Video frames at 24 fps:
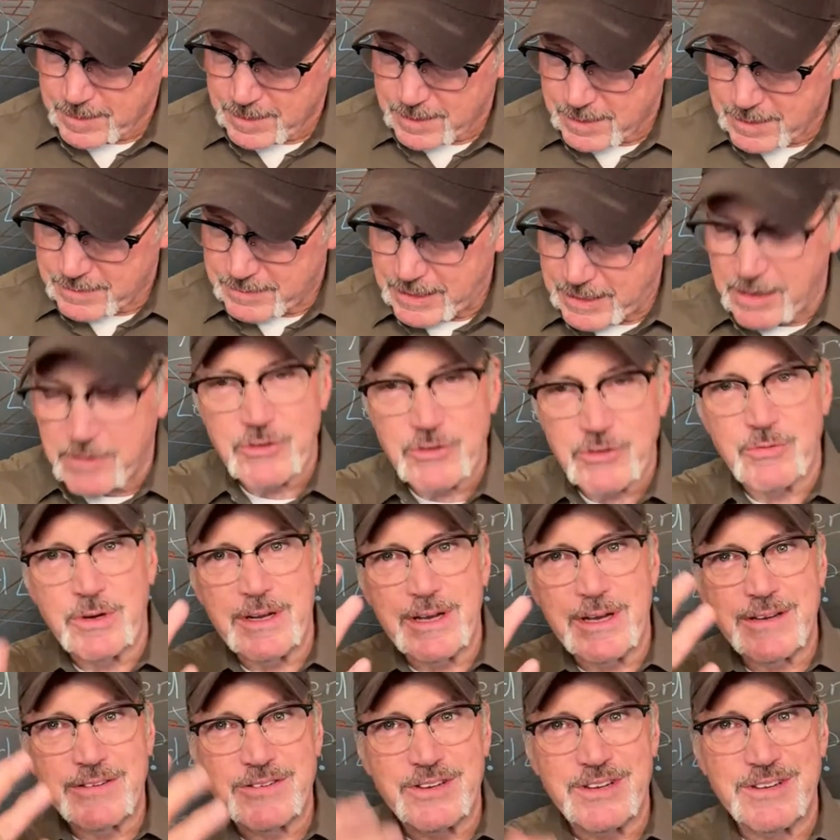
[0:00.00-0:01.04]
And that was when
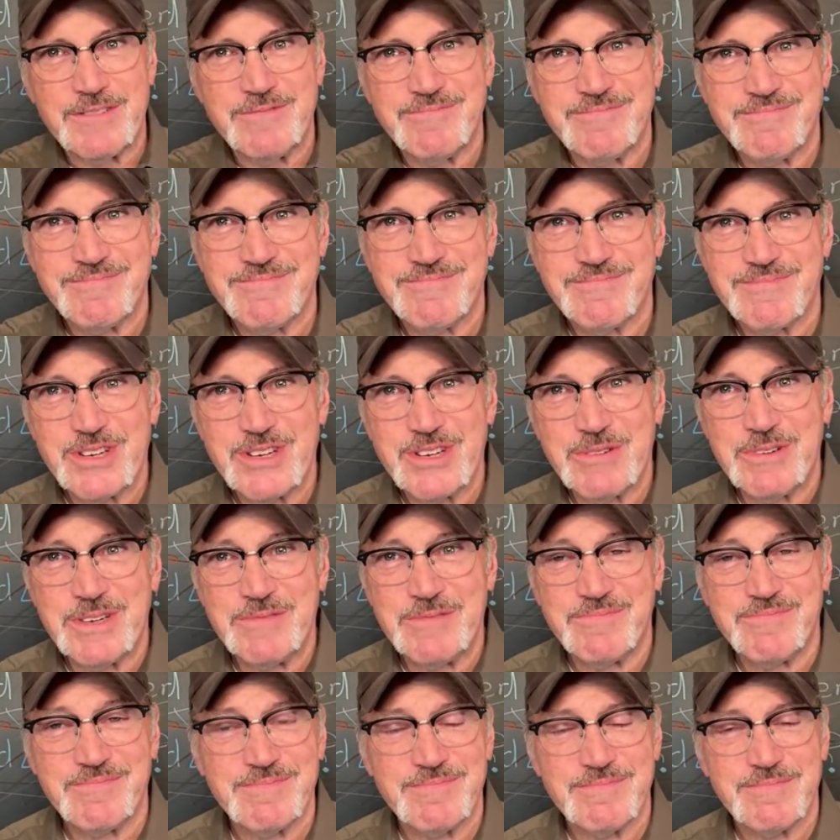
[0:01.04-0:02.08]
I said, you know what?
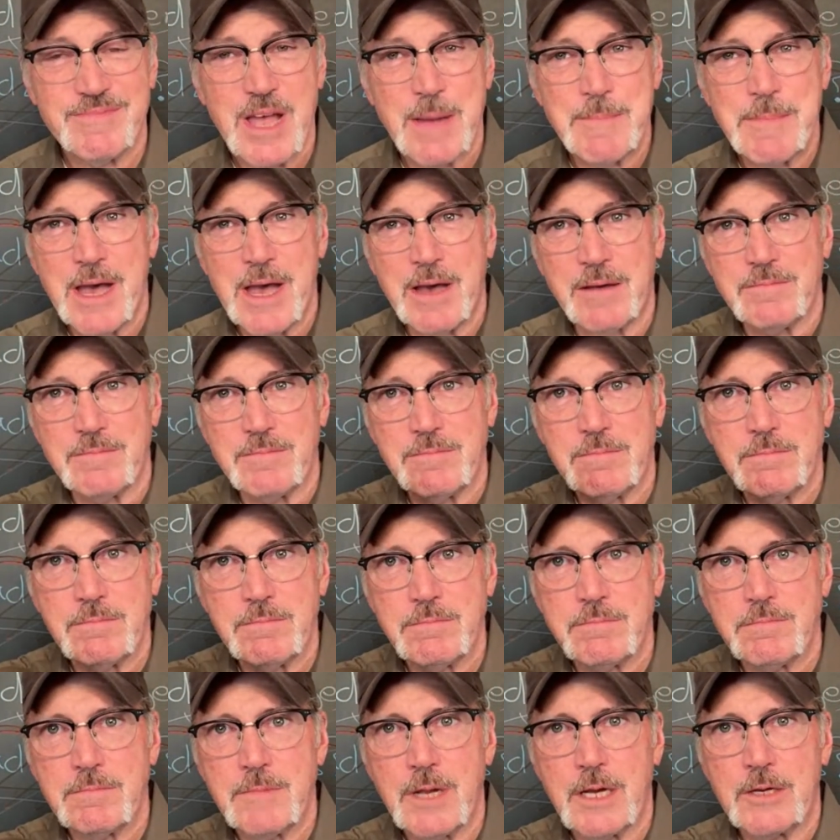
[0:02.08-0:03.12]
I'm out.
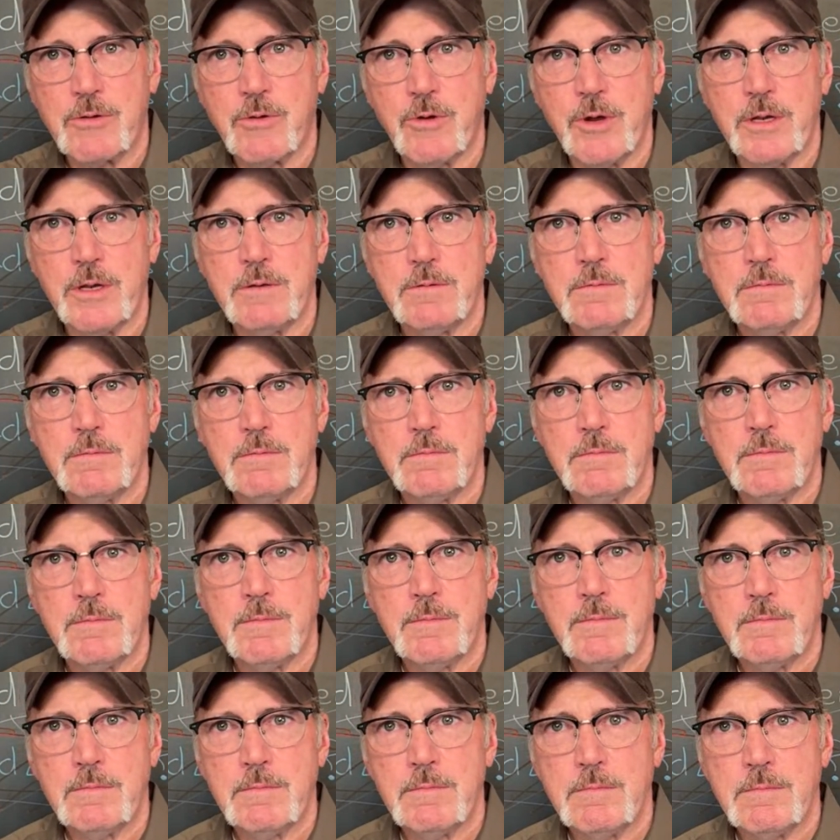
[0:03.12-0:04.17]
I quit.
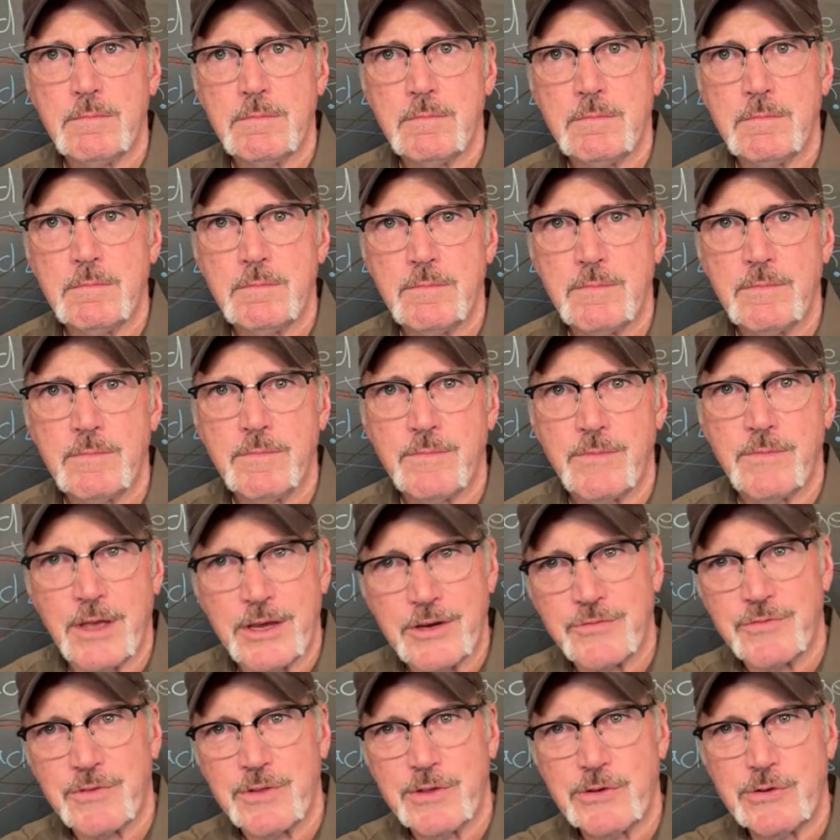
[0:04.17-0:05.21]

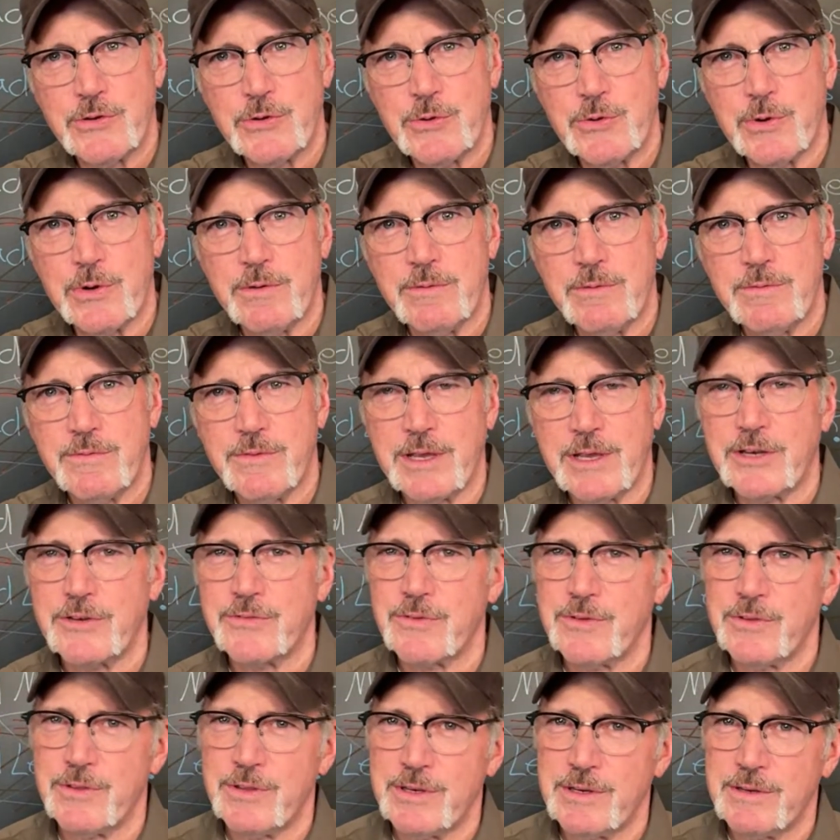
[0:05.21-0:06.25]
Thanks for the tour. Thanks
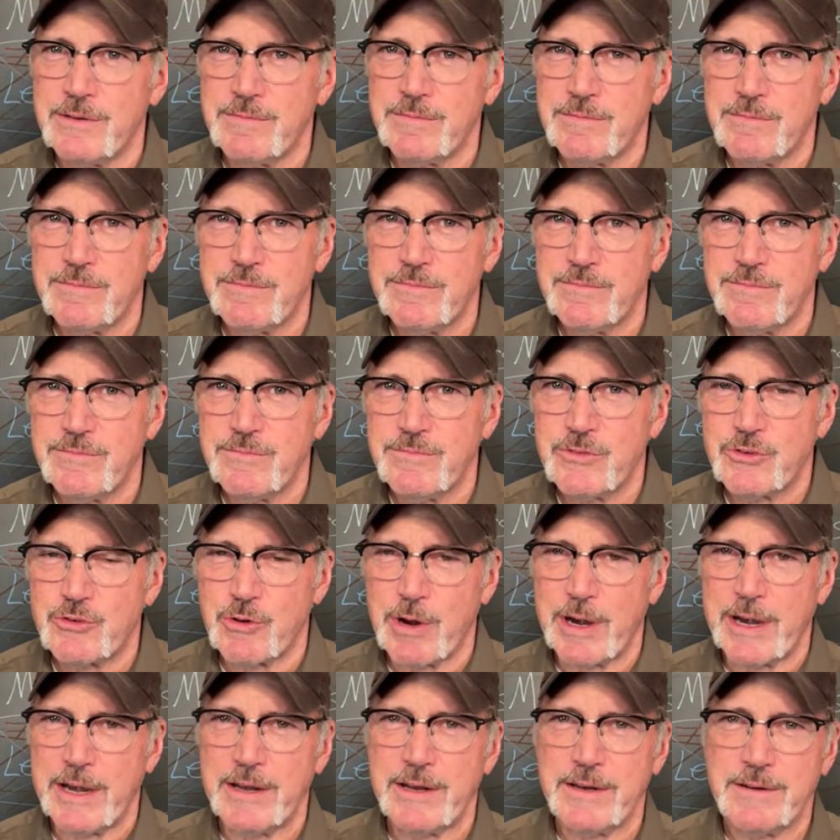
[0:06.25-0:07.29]
for the
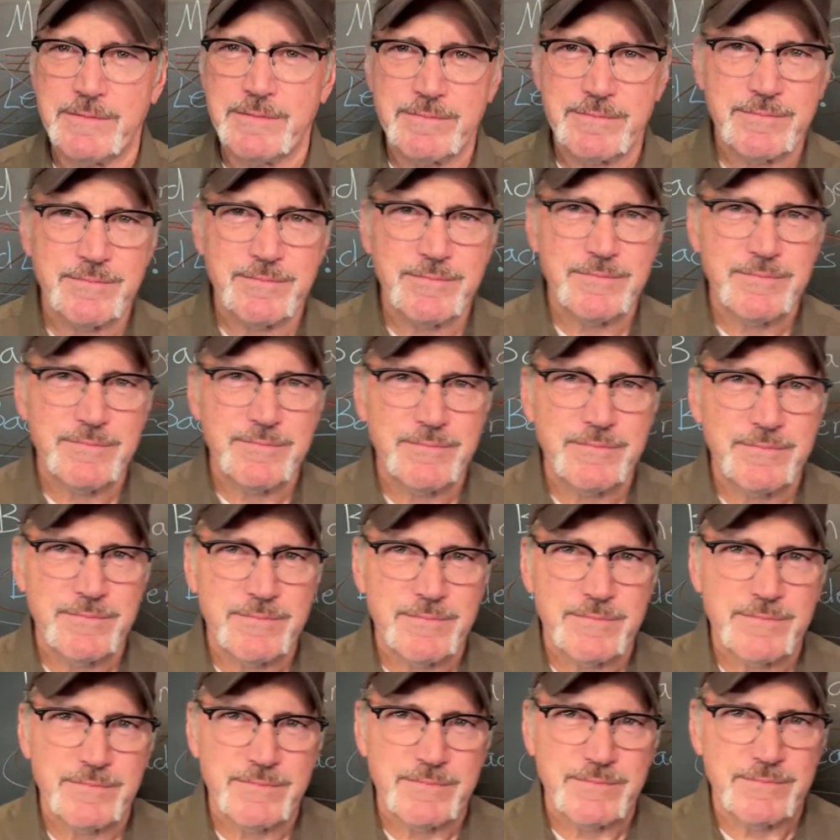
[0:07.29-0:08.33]
training,
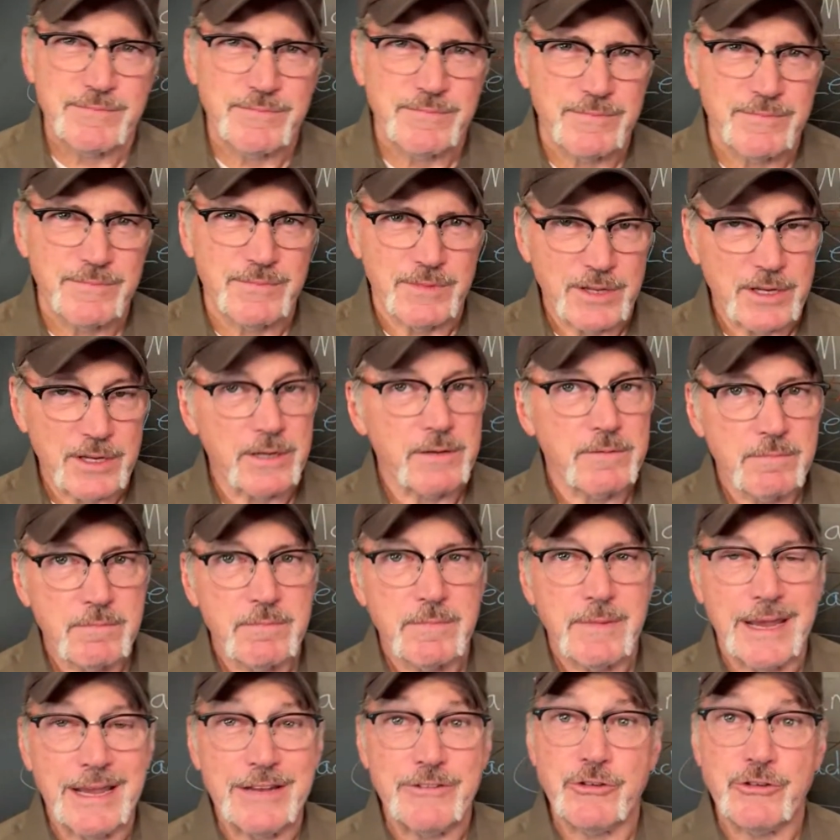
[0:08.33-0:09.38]
the
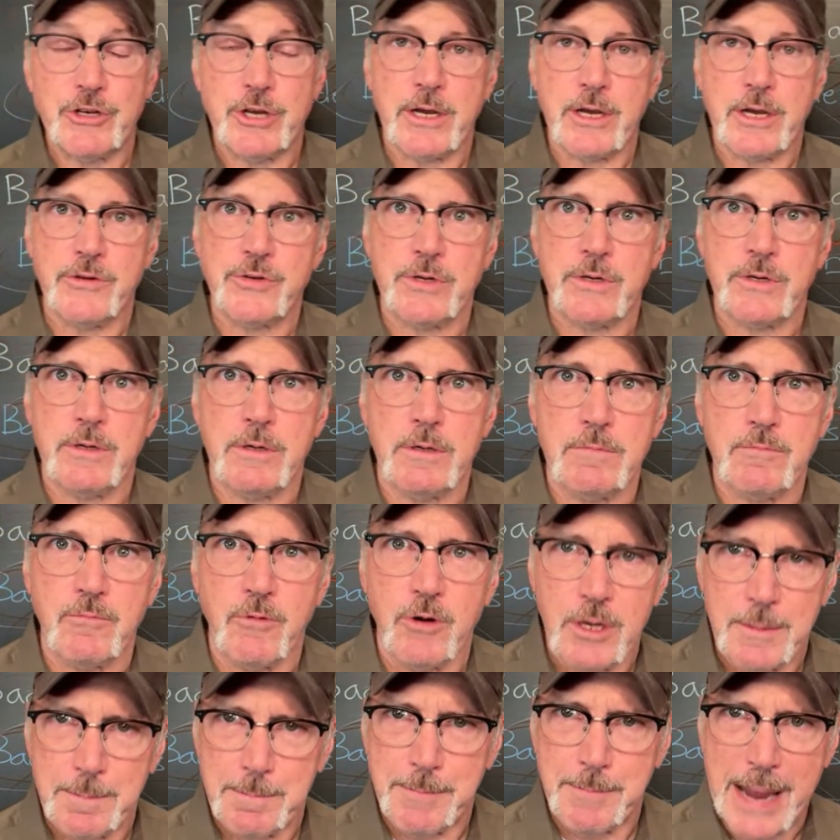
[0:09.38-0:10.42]
education on
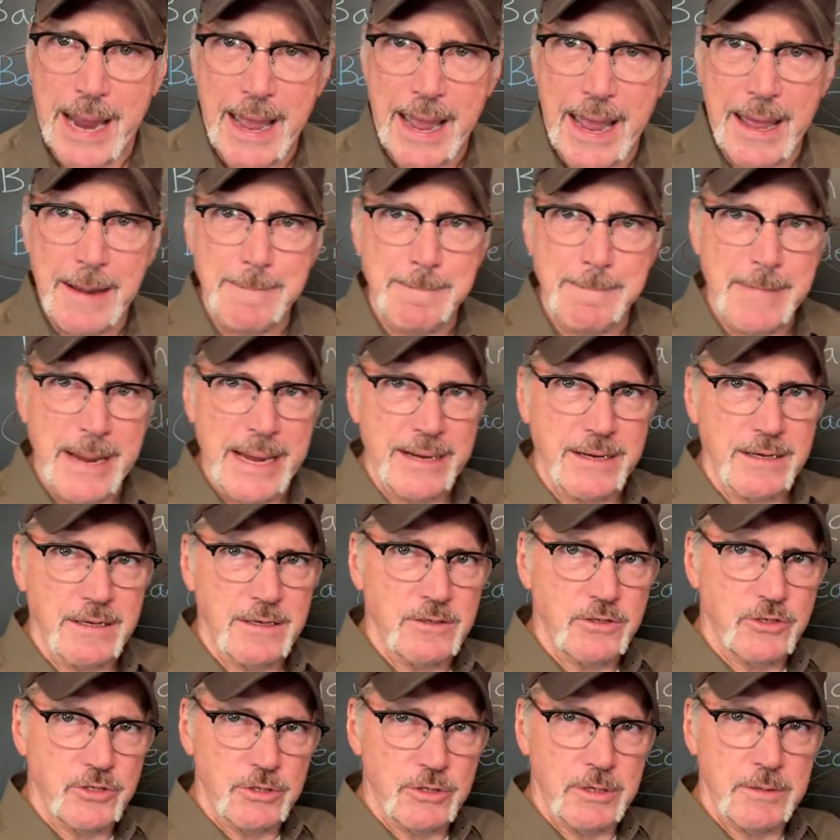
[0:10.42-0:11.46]
what bad
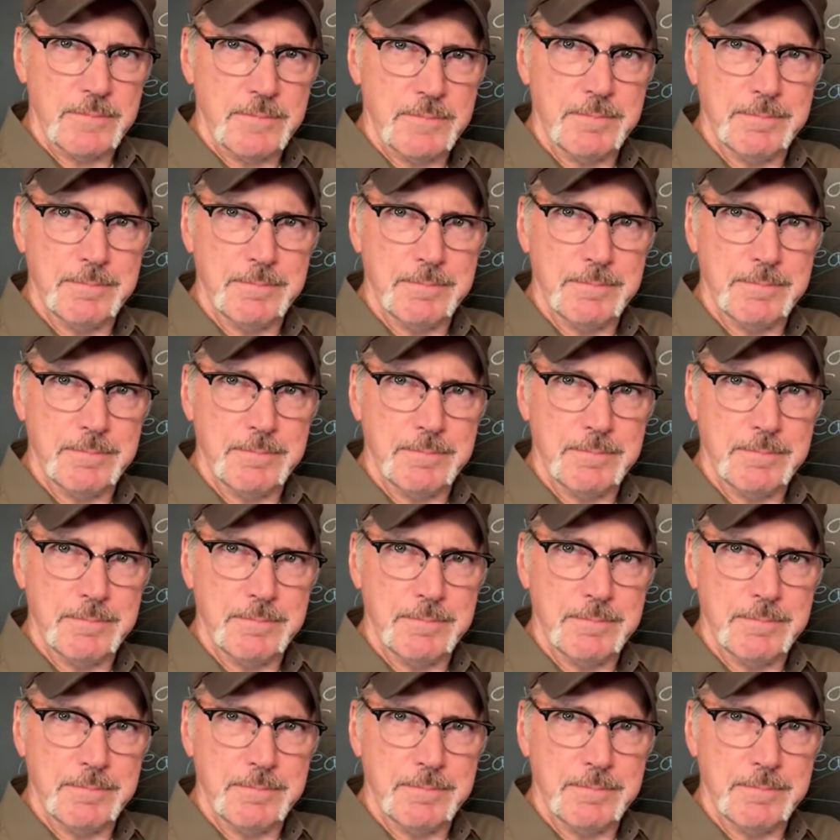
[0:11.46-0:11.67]
management